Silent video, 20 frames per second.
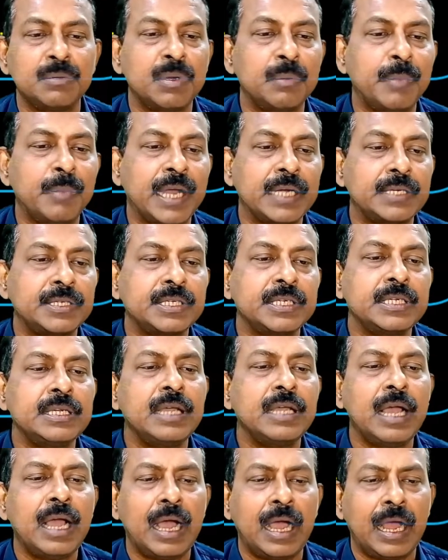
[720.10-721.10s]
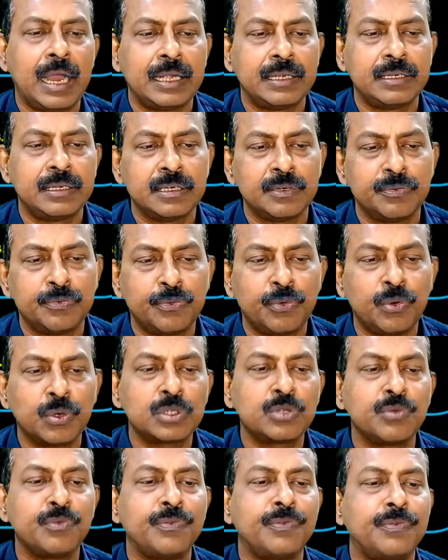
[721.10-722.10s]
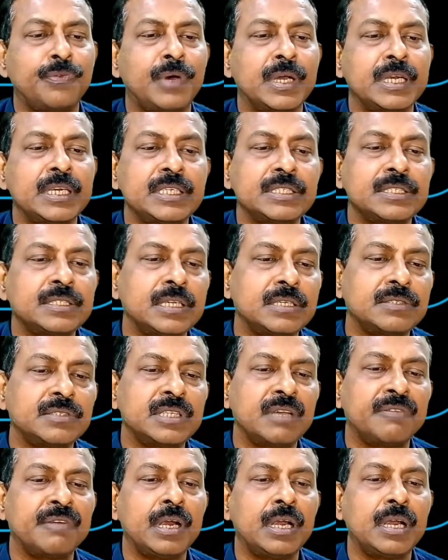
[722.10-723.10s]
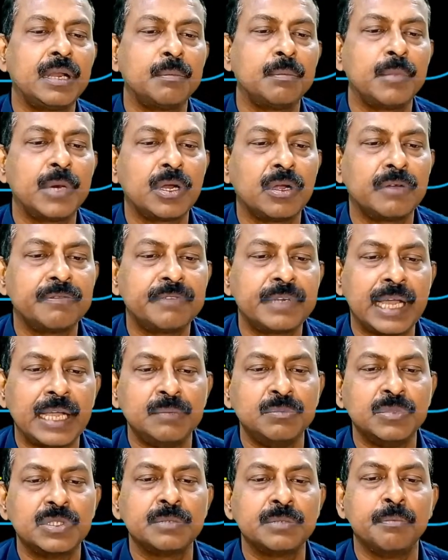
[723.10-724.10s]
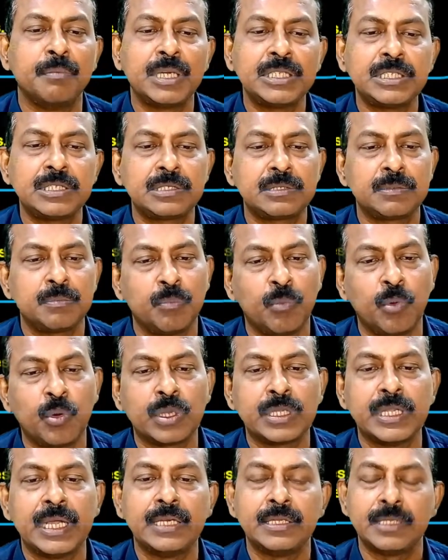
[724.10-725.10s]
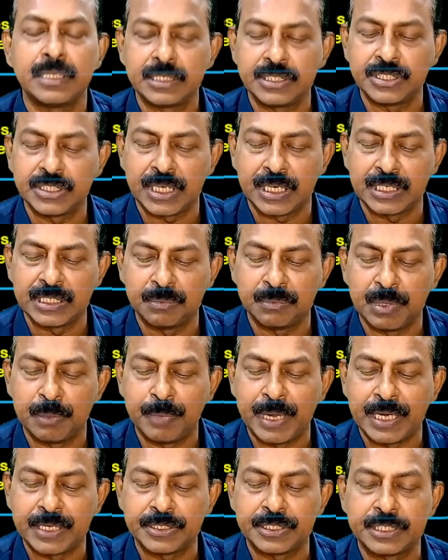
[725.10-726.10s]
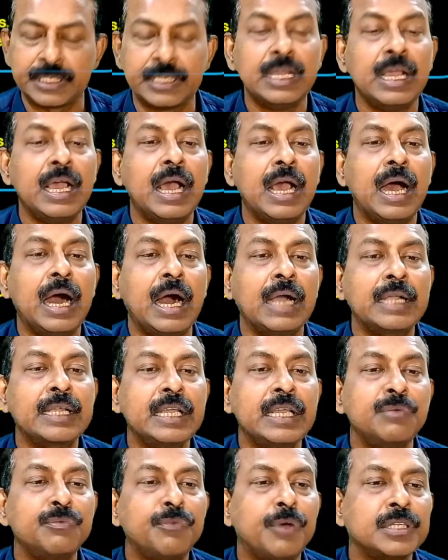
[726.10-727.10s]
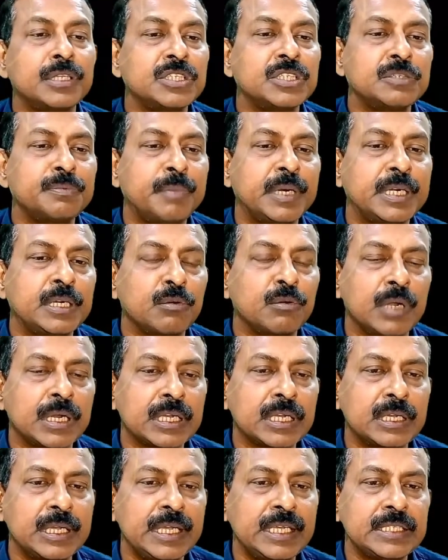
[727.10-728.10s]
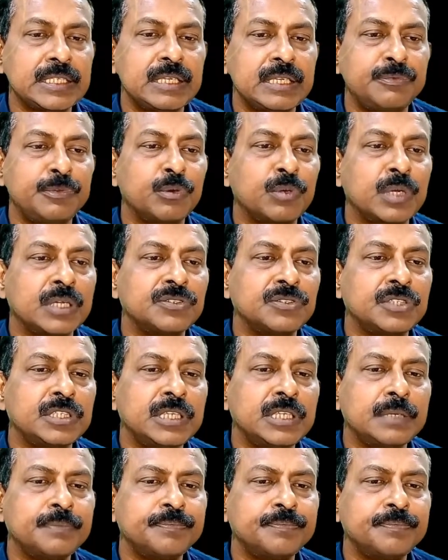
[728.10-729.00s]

battery, and fourth one is the several number of times much more than the rechargeable battery. Again, for this particular case, if you consider,